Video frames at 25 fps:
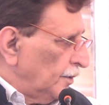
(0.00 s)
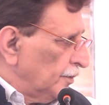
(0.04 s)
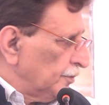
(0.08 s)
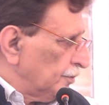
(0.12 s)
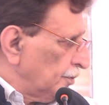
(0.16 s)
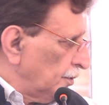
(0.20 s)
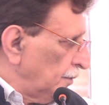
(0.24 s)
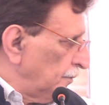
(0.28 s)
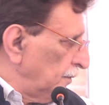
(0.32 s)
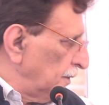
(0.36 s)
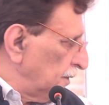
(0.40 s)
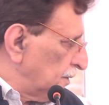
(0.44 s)

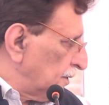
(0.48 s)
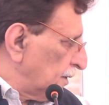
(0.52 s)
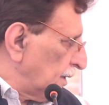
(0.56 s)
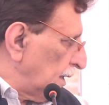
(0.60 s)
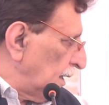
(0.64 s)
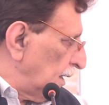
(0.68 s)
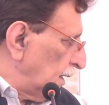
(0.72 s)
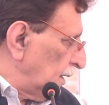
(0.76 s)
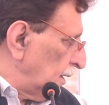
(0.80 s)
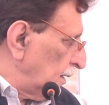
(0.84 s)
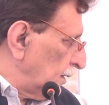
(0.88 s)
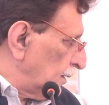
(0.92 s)
So we
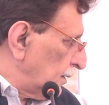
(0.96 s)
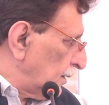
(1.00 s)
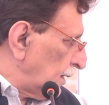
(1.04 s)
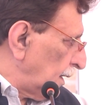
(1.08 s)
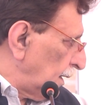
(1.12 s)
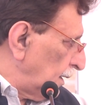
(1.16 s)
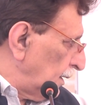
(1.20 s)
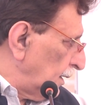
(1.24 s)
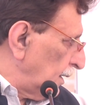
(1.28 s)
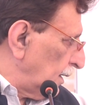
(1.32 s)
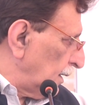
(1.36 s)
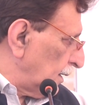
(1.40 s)
stayed in
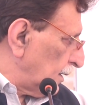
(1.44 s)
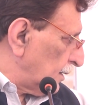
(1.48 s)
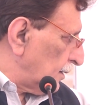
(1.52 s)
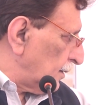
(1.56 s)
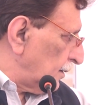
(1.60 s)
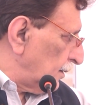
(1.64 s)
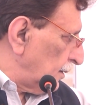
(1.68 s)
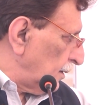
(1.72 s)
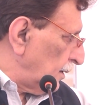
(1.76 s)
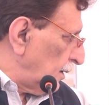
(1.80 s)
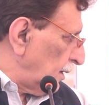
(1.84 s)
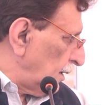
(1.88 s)
10 years.
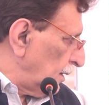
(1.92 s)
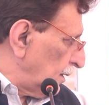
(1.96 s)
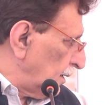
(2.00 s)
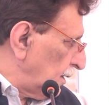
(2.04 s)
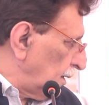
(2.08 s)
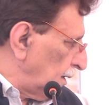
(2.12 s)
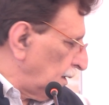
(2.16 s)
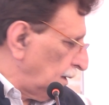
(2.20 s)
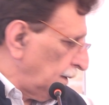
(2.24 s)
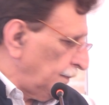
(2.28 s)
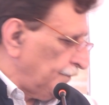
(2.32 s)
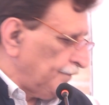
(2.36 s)
And
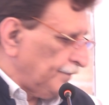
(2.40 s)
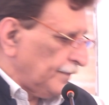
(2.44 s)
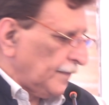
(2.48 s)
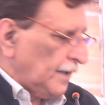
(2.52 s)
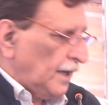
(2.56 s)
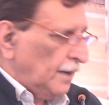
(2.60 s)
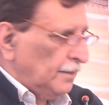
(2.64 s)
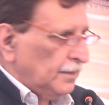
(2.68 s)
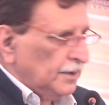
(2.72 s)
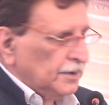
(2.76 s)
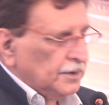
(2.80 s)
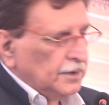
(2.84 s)

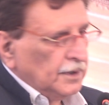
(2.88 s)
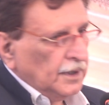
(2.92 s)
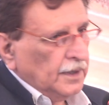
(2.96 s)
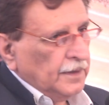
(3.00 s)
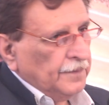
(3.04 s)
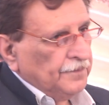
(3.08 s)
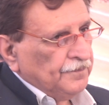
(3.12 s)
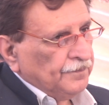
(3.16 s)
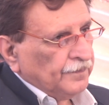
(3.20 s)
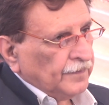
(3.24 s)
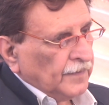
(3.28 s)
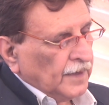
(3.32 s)
I have to
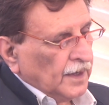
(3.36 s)
say,